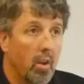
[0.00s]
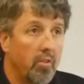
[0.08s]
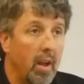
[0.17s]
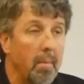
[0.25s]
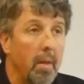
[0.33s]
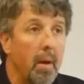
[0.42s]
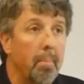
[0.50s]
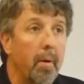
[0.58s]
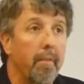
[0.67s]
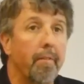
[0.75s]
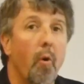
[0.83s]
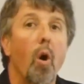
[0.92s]
some of the
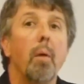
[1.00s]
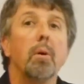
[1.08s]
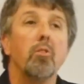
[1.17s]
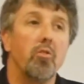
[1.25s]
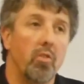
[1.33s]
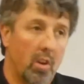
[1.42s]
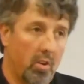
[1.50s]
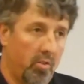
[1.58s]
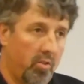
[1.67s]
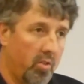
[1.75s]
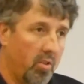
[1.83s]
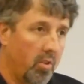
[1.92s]

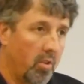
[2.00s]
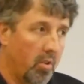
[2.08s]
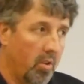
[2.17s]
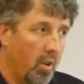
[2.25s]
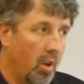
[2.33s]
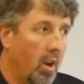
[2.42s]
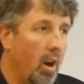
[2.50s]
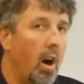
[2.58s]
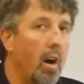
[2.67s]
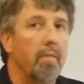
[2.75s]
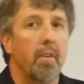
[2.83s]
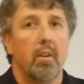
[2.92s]
performances
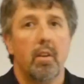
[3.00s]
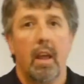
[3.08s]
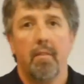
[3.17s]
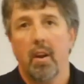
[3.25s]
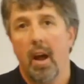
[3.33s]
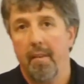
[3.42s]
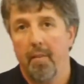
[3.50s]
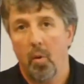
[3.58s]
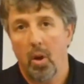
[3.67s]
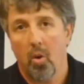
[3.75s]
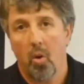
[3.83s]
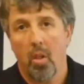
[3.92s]
of the David
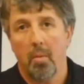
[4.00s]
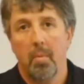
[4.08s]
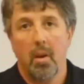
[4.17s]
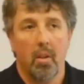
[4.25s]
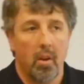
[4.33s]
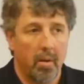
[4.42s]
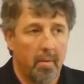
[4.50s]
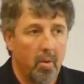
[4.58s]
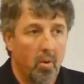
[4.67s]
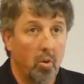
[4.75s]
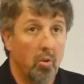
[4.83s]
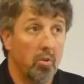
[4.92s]
hyphen Colin Miller
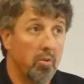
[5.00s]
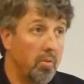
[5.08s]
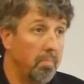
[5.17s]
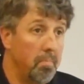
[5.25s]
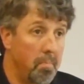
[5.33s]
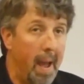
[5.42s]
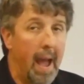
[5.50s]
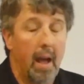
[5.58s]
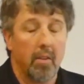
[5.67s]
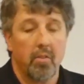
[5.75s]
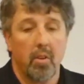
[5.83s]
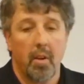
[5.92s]
who's
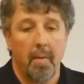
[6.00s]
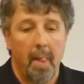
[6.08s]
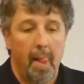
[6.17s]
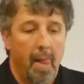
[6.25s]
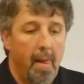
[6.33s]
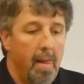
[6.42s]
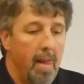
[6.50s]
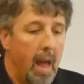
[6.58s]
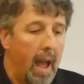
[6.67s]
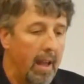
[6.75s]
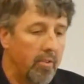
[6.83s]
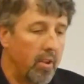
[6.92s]
passed,
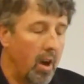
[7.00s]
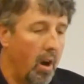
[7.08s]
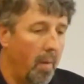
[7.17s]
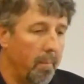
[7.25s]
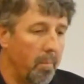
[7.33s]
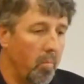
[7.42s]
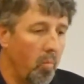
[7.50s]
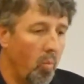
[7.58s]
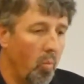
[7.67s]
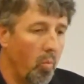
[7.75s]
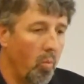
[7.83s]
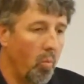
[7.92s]
and so
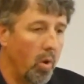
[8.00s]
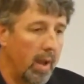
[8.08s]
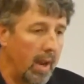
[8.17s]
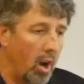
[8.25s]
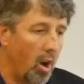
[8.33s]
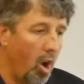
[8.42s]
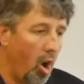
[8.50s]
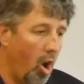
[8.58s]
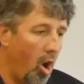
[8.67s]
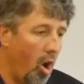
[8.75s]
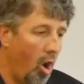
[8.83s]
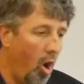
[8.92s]
we're gonna
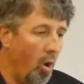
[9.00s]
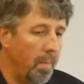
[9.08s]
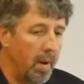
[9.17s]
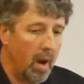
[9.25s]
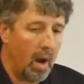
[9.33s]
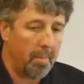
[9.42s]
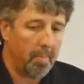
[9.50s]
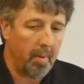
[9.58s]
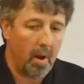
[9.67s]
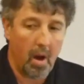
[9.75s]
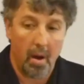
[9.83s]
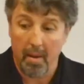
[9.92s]
open up
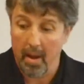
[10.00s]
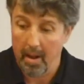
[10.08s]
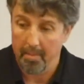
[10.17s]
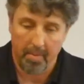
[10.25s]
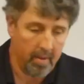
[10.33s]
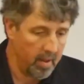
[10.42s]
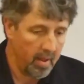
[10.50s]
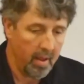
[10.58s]
uh, and I've.